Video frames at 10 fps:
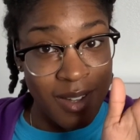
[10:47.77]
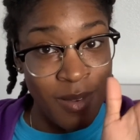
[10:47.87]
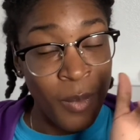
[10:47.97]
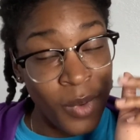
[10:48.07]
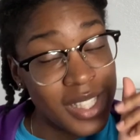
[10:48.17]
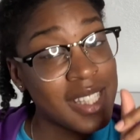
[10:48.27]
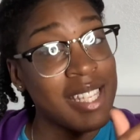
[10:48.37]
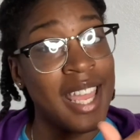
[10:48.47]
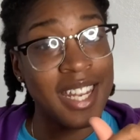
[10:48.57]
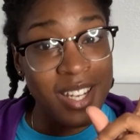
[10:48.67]
was
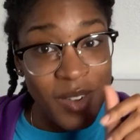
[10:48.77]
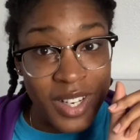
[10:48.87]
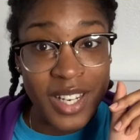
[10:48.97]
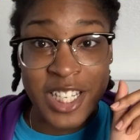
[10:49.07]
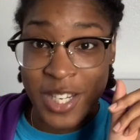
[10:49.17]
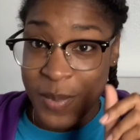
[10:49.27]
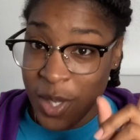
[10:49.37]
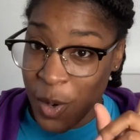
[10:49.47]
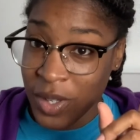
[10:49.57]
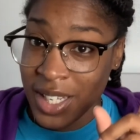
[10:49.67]
standing on it and she was
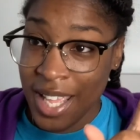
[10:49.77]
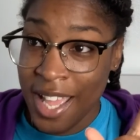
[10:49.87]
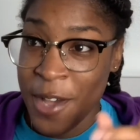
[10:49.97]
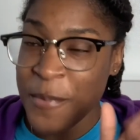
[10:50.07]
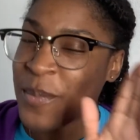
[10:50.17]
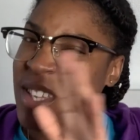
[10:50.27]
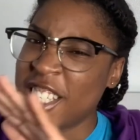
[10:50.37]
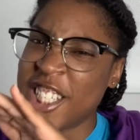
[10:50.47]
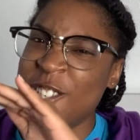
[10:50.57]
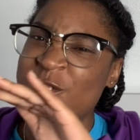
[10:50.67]
holding it down, and
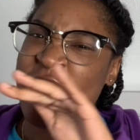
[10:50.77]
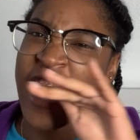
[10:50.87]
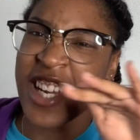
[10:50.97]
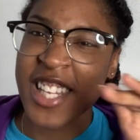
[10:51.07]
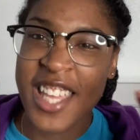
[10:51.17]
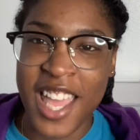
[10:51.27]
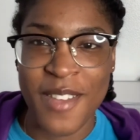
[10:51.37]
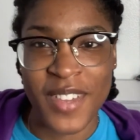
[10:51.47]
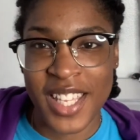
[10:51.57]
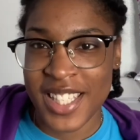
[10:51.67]
she finally gave
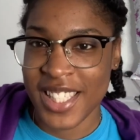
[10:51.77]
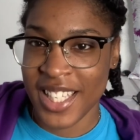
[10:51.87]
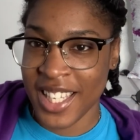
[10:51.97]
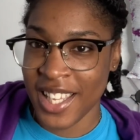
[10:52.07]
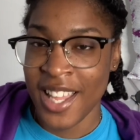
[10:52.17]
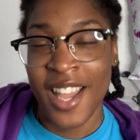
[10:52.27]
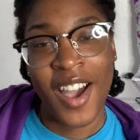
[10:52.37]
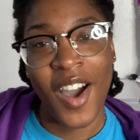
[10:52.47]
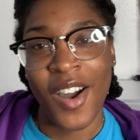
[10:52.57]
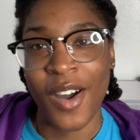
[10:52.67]
in and said,
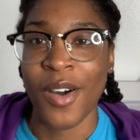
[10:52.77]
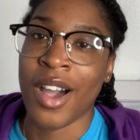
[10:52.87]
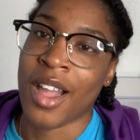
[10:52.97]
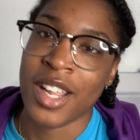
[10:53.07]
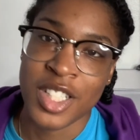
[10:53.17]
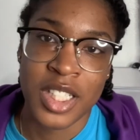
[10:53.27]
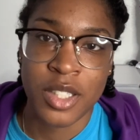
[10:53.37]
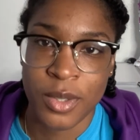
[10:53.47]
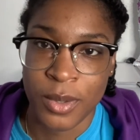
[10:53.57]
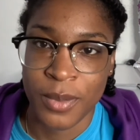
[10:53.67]
"Oh, all right, she
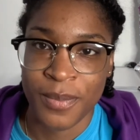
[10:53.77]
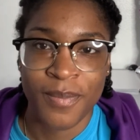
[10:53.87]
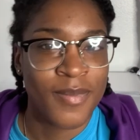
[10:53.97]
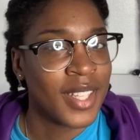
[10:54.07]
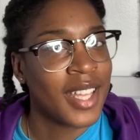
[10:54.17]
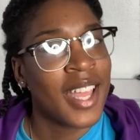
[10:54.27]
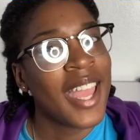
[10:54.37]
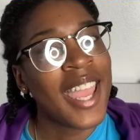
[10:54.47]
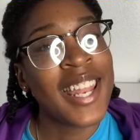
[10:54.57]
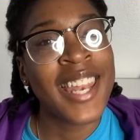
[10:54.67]
cool."
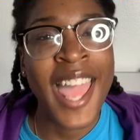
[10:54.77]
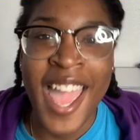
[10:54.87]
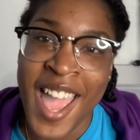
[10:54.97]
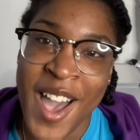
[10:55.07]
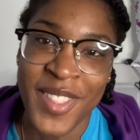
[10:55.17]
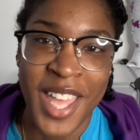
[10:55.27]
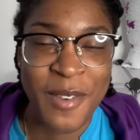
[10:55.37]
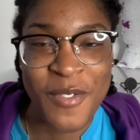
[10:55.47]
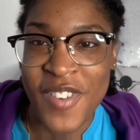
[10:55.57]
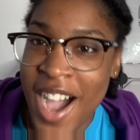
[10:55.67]
And now they
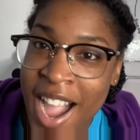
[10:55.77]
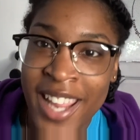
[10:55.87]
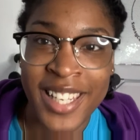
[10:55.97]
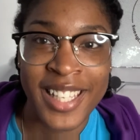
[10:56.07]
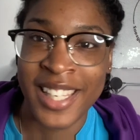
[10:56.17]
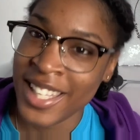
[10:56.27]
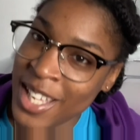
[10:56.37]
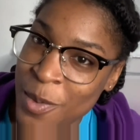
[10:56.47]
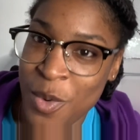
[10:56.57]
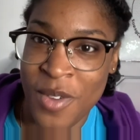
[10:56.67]
finally
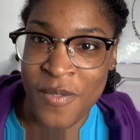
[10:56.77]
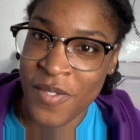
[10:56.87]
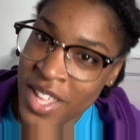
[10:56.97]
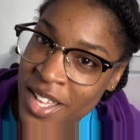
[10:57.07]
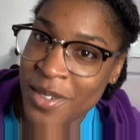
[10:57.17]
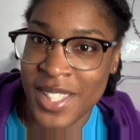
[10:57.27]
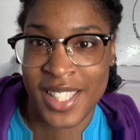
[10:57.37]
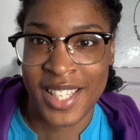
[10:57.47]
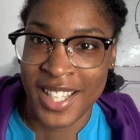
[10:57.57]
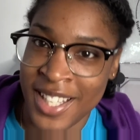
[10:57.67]
revealed
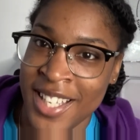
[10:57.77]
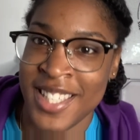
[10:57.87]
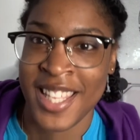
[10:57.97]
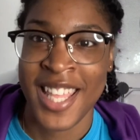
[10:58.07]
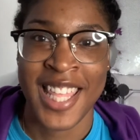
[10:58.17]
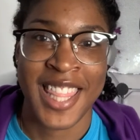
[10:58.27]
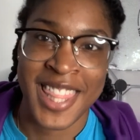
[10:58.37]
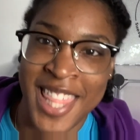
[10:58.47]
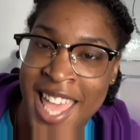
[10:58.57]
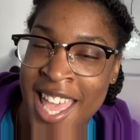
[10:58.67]
to us
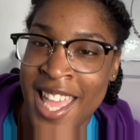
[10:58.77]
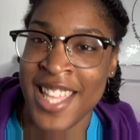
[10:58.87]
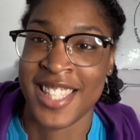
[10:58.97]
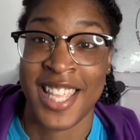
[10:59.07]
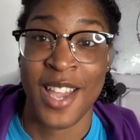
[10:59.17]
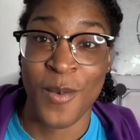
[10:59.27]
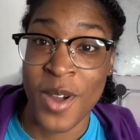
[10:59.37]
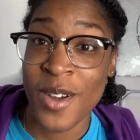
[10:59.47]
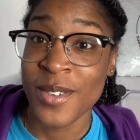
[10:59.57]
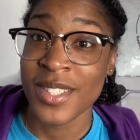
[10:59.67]
that
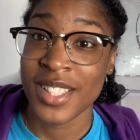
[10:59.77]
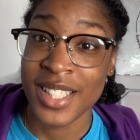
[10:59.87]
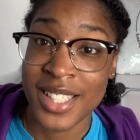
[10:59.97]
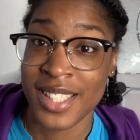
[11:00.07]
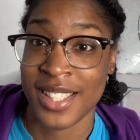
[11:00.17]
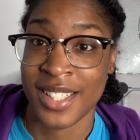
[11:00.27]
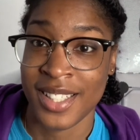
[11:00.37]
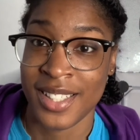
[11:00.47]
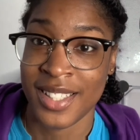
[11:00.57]
Tyrone's sister